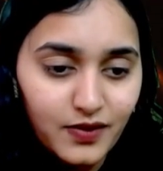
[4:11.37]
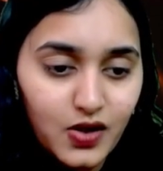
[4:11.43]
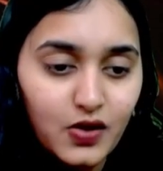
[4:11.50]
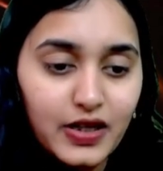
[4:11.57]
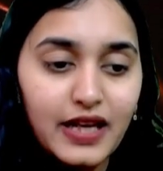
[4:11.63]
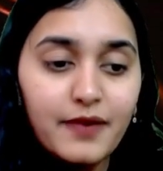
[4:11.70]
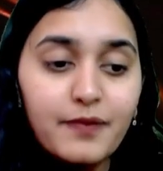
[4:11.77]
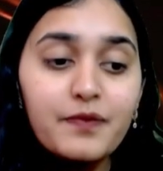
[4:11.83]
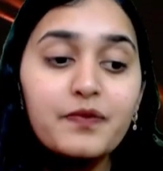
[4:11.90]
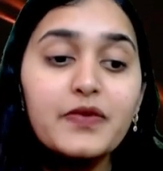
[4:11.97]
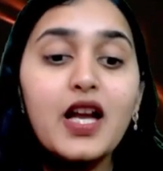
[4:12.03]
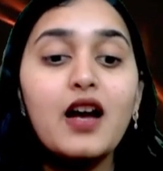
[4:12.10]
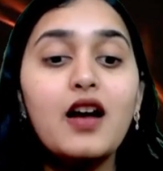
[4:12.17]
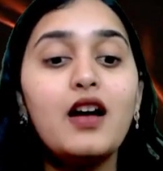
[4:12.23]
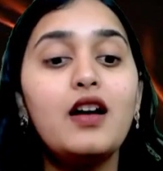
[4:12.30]
Okay.
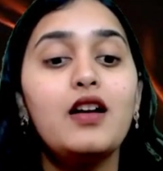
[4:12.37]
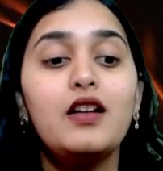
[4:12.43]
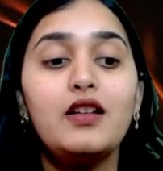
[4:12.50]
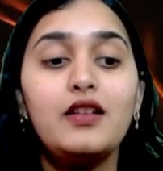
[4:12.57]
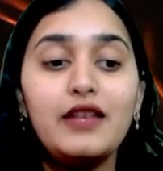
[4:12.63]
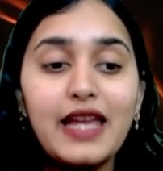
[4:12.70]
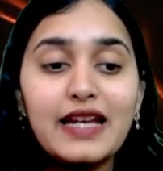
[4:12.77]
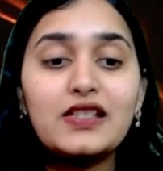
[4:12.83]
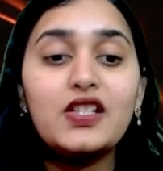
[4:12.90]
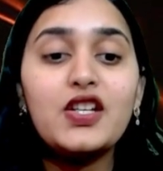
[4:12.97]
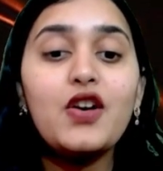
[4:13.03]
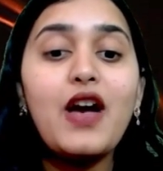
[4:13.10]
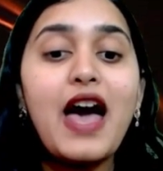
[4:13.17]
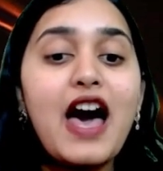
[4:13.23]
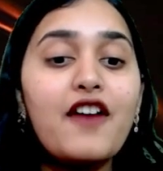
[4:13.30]
Next, you
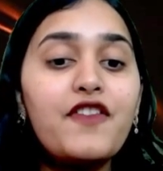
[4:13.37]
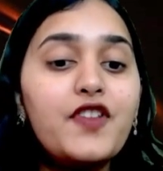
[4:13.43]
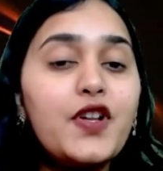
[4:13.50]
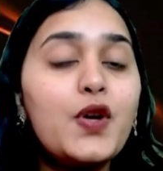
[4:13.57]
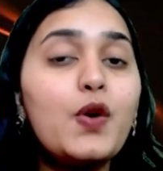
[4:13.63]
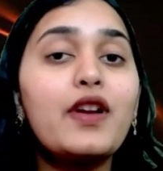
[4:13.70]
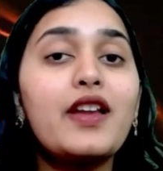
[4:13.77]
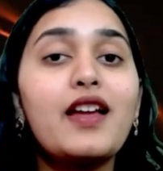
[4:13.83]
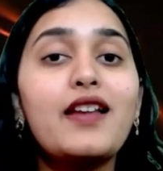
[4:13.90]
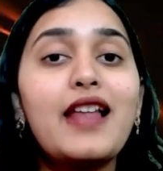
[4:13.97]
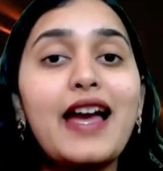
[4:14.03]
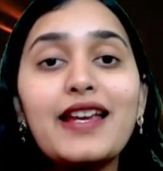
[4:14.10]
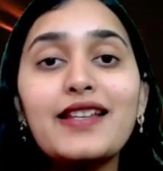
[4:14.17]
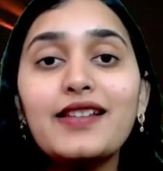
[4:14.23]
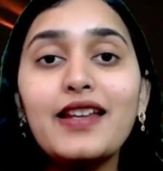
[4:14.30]
have to
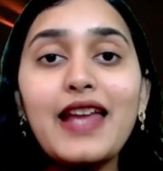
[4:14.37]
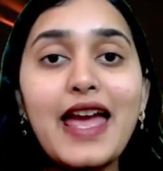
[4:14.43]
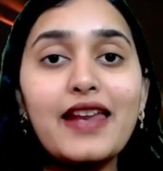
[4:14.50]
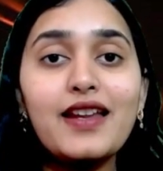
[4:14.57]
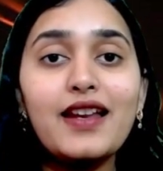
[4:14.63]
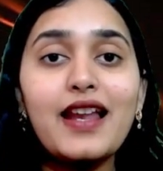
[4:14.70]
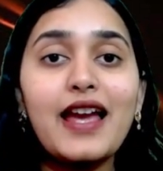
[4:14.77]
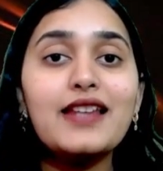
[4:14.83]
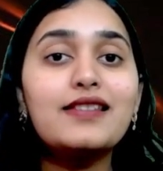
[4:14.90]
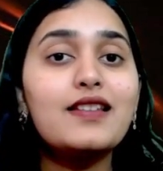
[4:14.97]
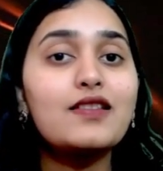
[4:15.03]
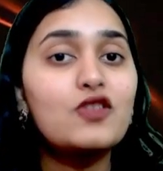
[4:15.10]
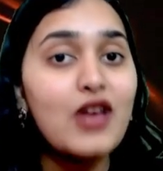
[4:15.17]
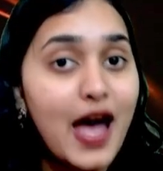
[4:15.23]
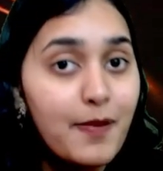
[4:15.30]
realize and analyze the
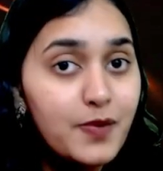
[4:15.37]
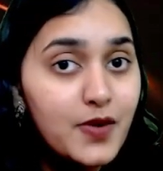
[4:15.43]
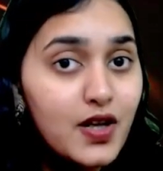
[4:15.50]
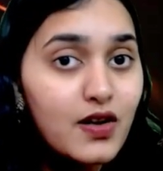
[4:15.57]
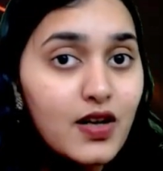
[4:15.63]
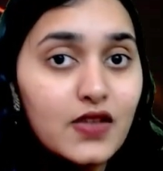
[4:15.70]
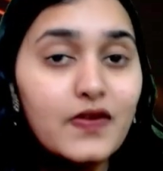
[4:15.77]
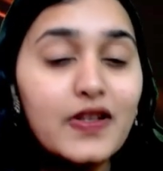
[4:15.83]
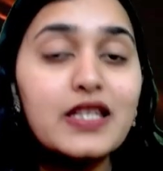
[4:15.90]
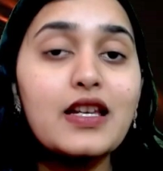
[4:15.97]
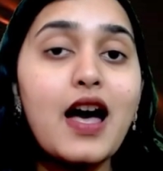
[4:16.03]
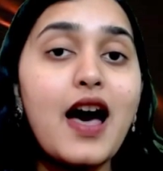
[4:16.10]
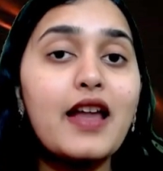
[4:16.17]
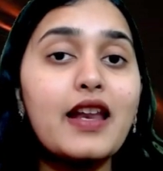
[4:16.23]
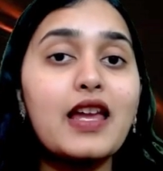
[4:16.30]
chapters which
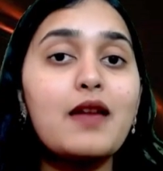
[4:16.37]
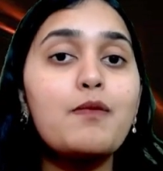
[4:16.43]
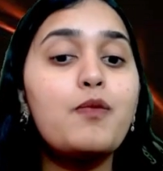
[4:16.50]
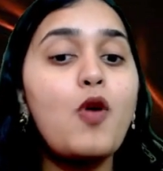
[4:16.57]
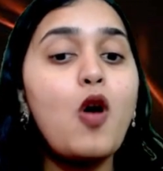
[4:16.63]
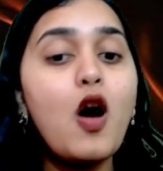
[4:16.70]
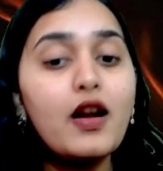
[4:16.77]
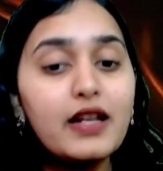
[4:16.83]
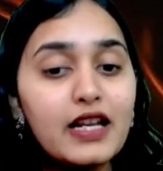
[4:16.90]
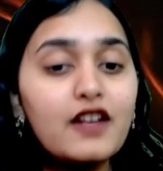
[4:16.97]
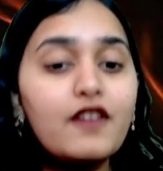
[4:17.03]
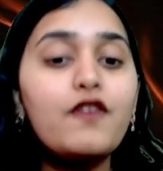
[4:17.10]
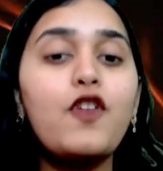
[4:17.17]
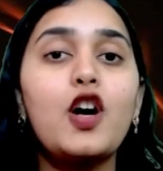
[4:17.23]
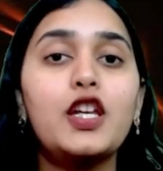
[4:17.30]
are important
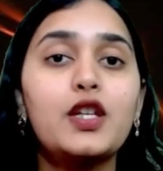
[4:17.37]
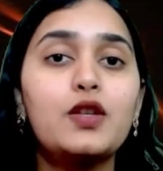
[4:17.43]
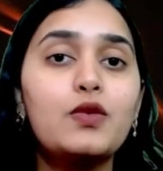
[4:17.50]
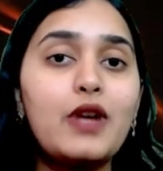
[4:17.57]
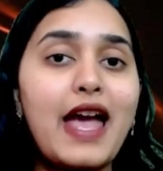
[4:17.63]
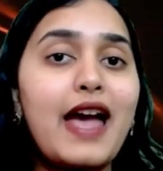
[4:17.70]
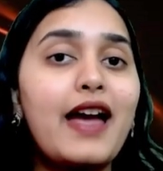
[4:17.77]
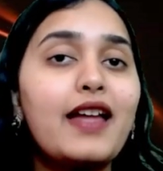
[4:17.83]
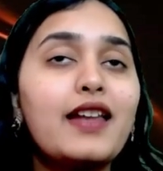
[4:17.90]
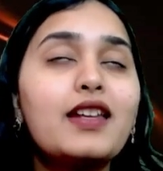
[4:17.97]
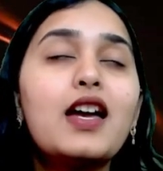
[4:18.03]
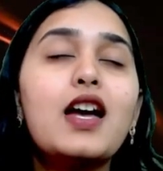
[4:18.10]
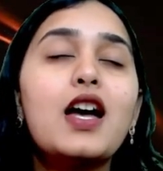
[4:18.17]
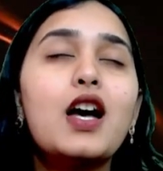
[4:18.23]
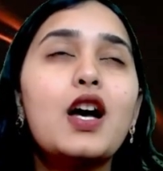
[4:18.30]
for you and
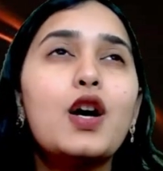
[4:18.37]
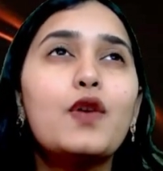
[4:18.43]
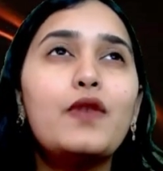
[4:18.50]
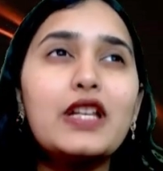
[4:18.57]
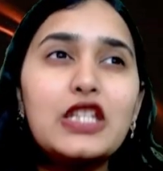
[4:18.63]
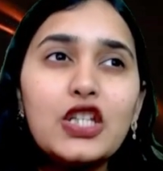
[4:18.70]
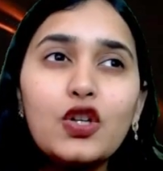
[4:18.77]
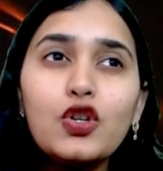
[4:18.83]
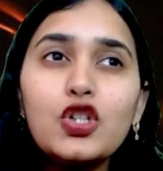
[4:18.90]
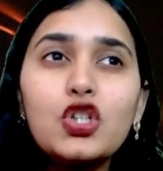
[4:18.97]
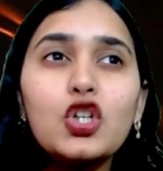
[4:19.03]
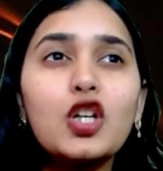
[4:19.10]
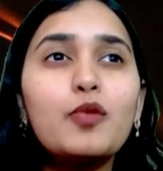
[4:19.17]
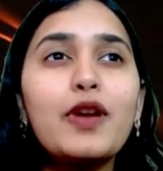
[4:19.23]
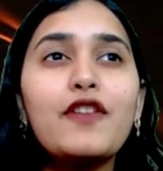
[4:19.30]
which you
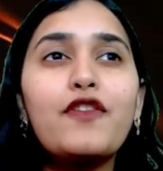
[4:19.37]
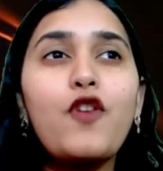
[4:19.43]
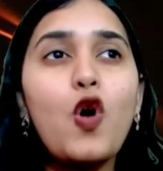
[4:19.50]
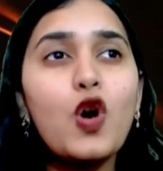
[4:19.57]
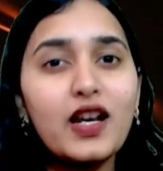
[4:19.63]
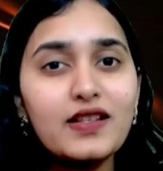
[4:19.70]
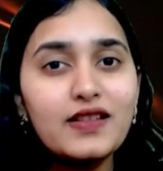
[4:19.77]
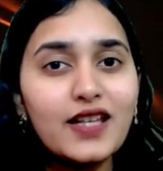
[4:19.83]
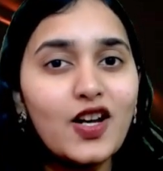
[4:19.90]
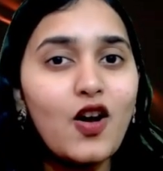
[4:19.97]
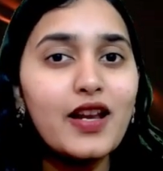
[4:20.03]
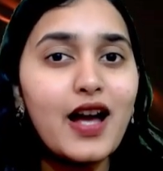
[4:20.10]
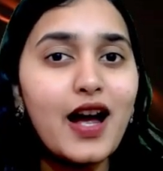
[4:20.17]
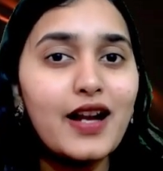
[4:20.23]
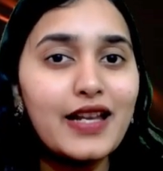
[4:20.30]
should be focusing on
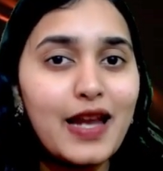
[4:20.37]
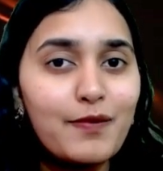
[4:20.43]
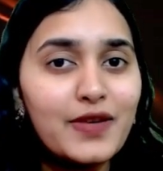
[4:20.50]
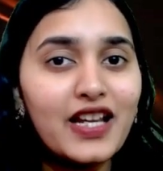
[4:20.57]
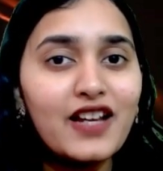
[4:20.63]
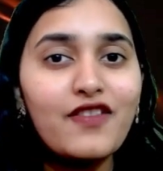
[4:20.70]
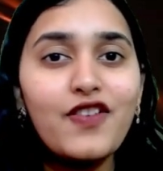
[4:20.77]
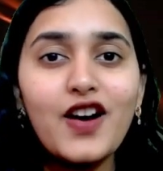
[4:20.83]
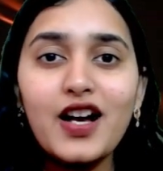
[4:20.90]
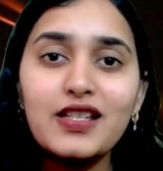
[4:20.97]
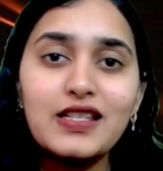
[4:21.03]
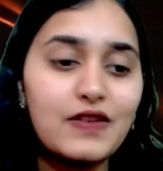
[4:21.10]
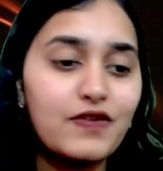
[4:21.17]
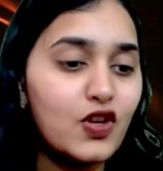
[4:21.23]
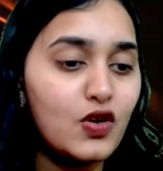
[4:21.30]
attempting first
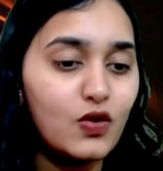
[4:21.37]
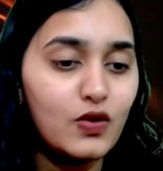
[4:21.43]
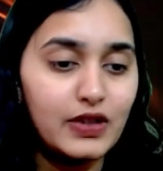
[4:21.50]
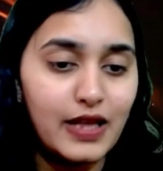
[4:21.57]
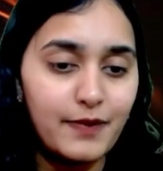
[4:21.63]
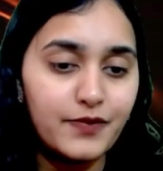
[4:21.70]
if you know them.